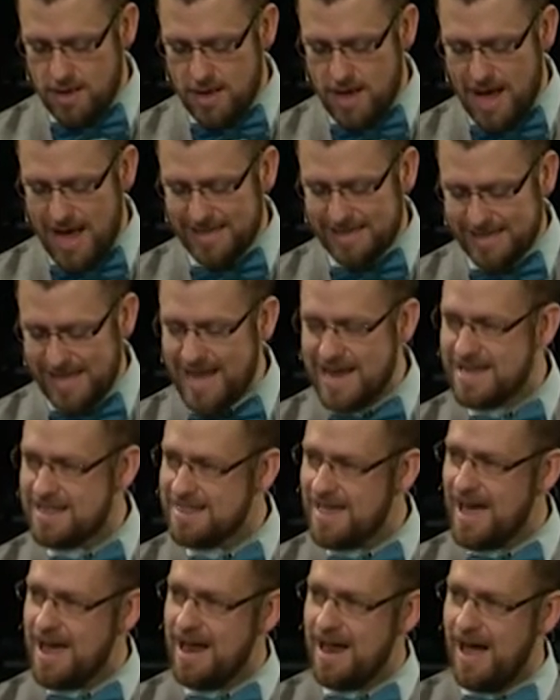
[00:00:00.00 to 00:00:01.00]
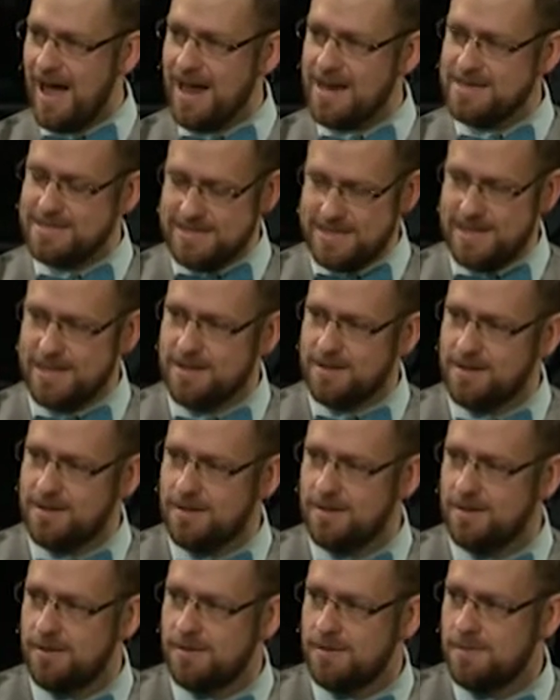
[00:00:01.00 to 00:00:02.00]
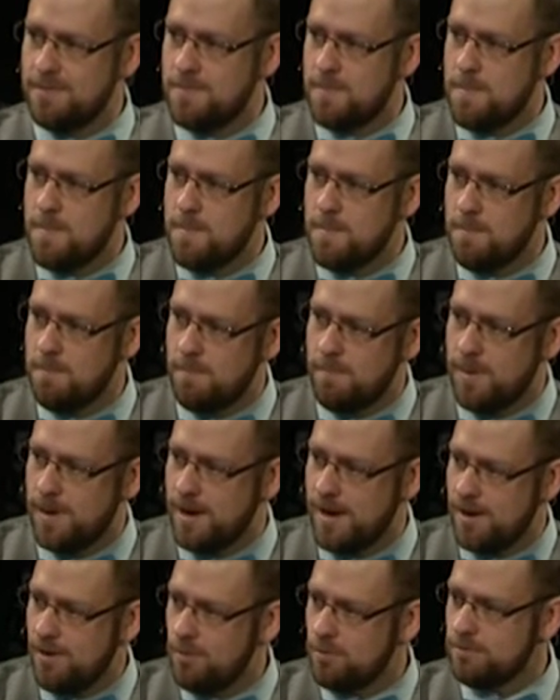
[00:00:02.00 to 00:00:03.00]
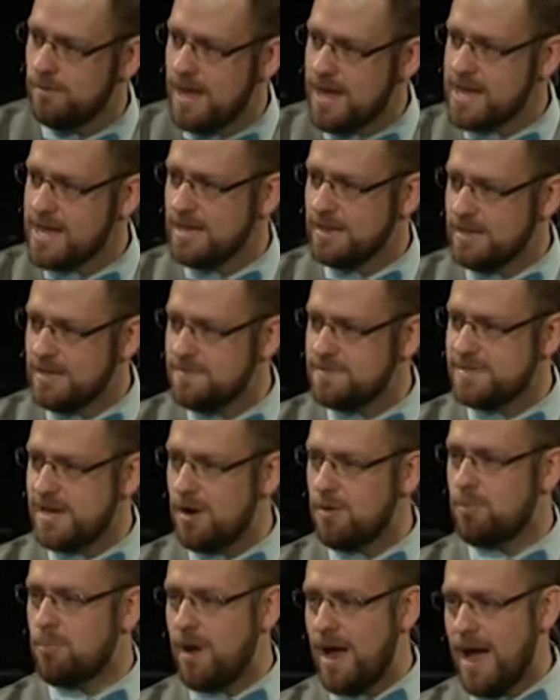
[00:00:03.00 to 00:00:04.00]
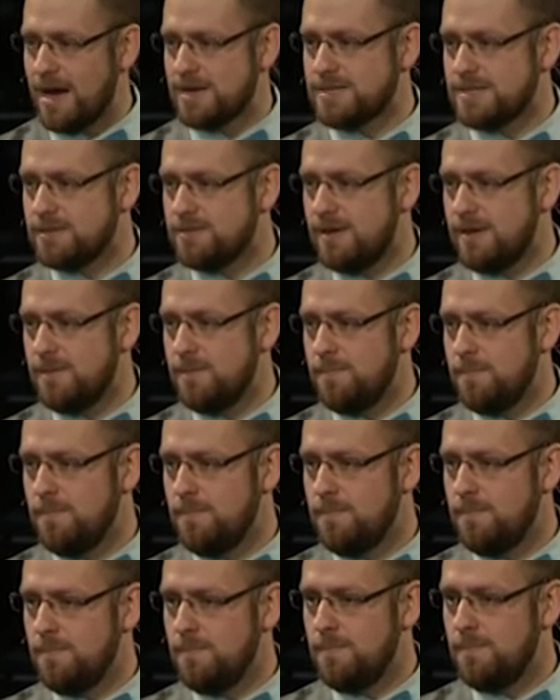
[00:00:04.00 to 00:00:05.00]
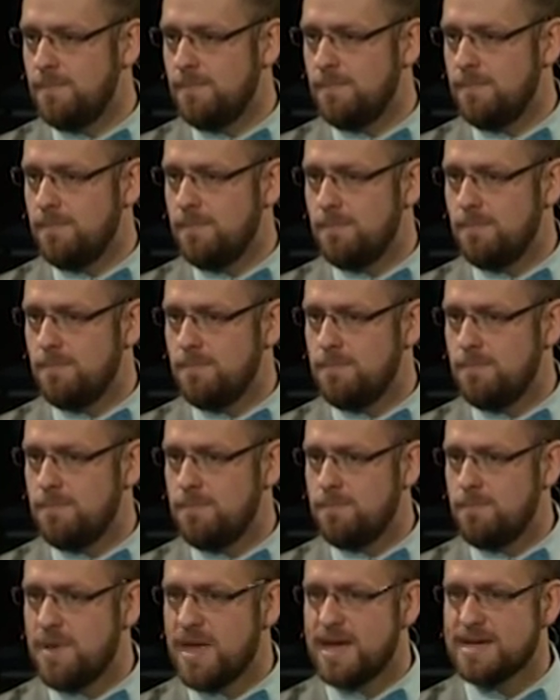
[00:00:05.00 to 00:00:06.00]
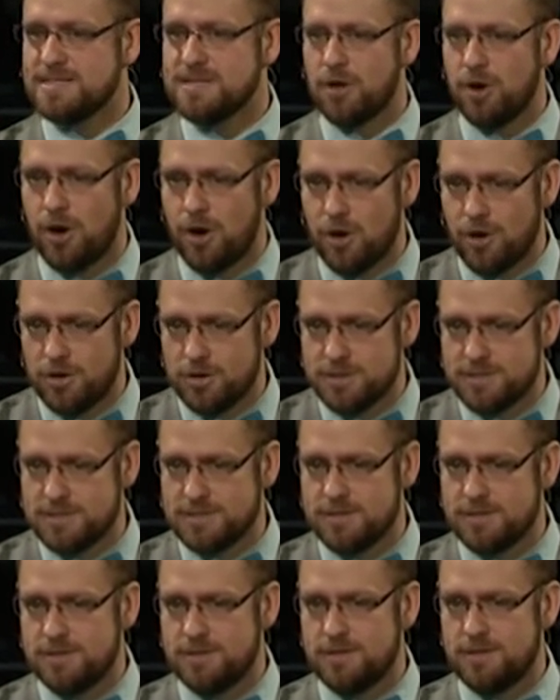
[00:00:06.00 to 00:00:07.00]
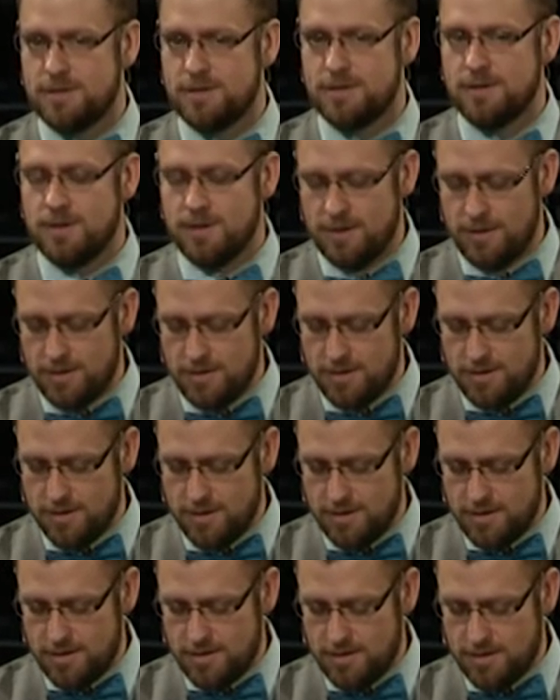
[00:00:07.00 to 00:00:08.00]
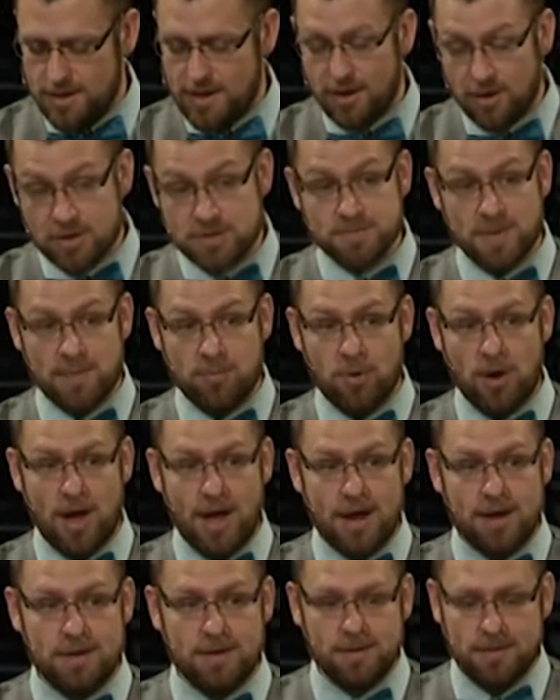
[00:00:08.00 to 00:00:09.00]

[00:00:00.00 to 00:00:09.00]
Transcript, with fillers: I like that idea, but I don't like it lived out practically because it hurts. It hurts my pride.